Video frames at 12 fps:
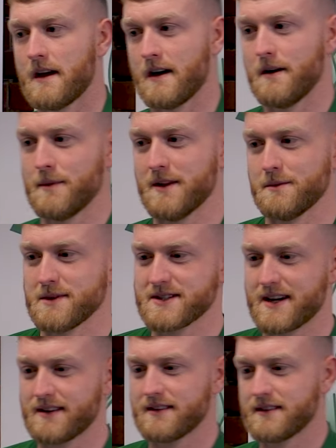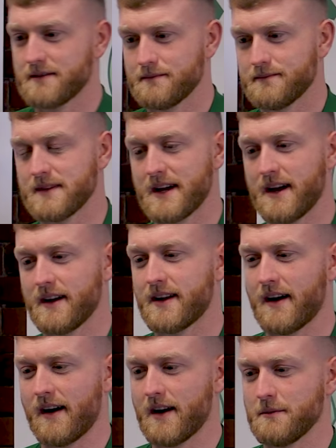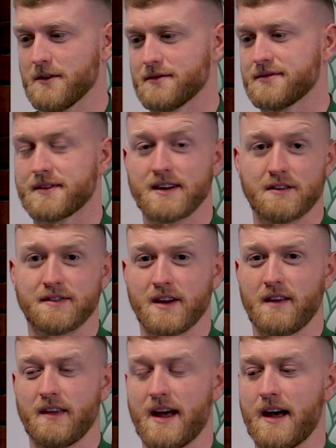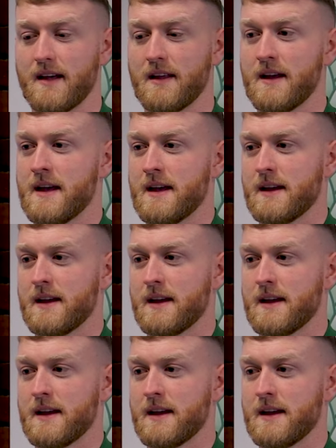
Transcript: Well, it was at Carrick with Cliffy and Niall,